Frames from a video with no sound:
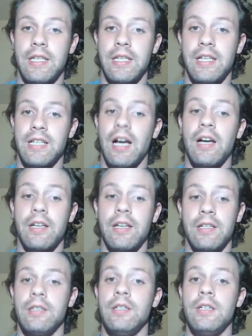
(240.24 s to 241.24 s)
the
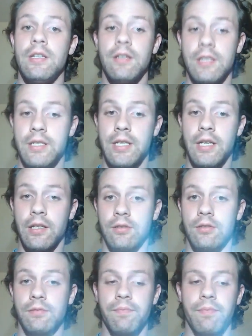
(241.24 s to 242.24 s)
entire
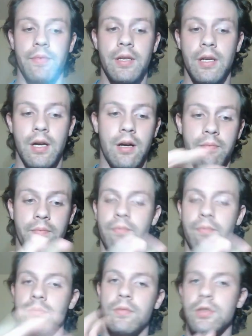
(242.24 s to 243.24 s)
signal or
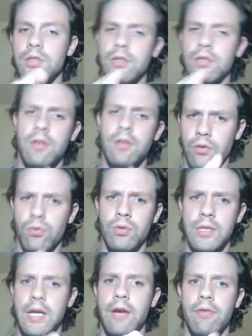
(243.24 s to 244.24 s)

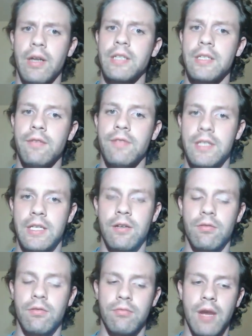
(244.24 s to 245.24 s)
directivity
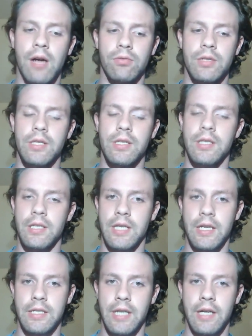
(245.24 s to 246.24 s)
around this
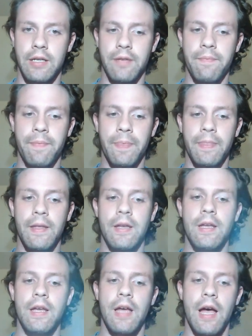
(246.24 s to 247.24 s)
antenna.
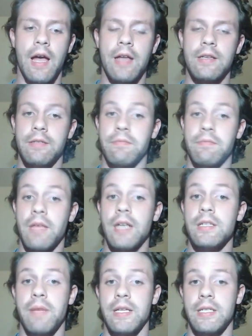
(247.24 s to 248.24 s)
And
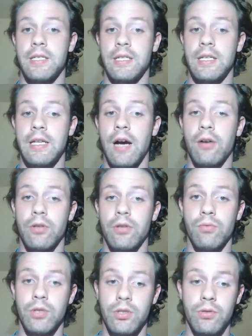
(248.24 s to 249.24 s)
that's basically how you
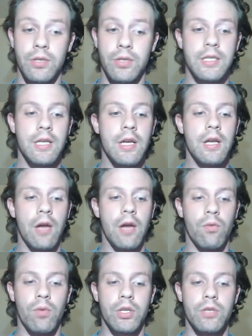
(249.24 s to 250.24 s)
would do it.
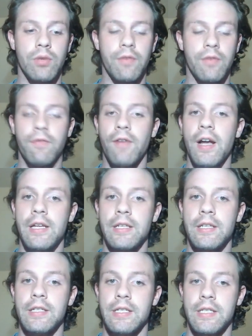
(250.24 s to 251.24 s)
And what you would
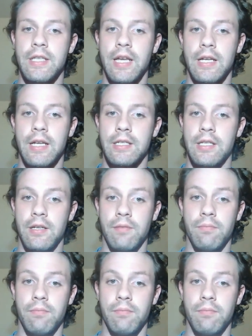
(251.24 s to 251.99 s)
find is that